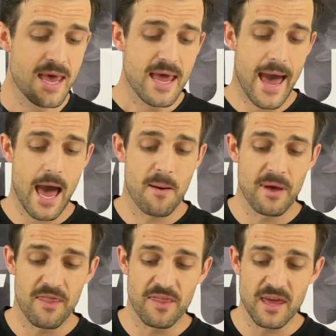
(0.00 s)

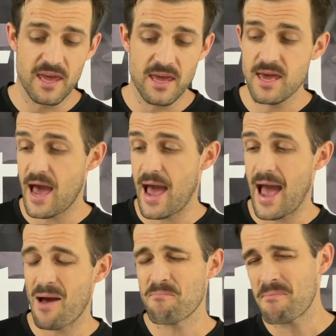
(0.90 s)
The
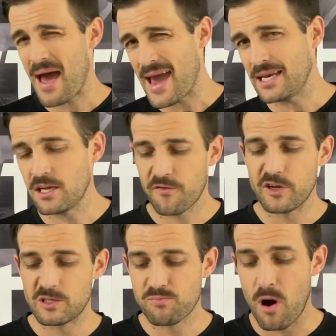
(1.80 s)
main
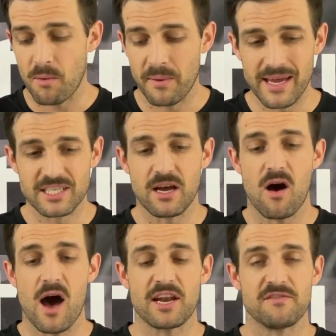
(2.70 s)
difference probably is the
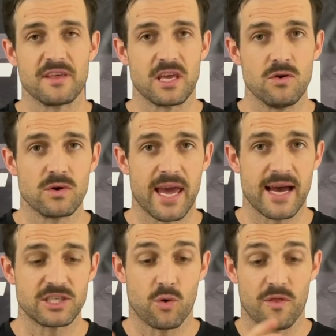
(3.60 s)
height of the heel
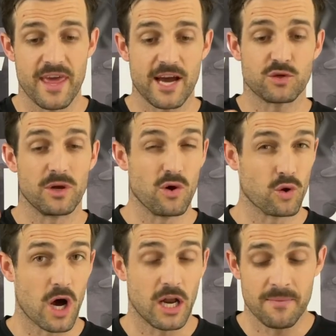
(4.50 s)
counter or the actual heel
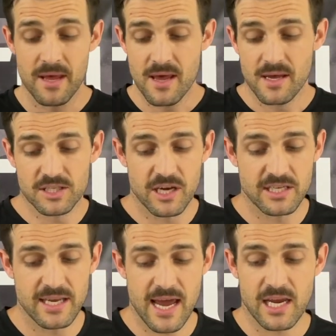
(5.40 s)
collar. So
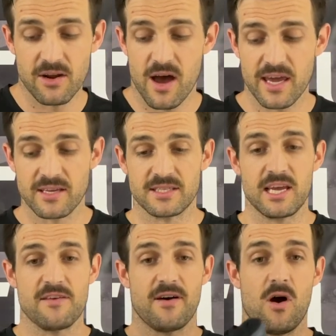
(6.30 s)
to the naked eye, you can
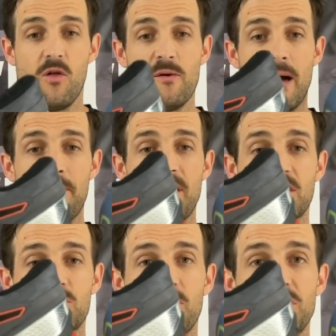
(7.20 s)
see if I hold them up
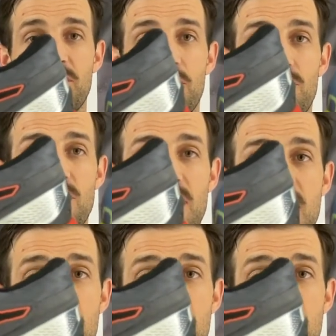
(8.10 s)
next to each other through here,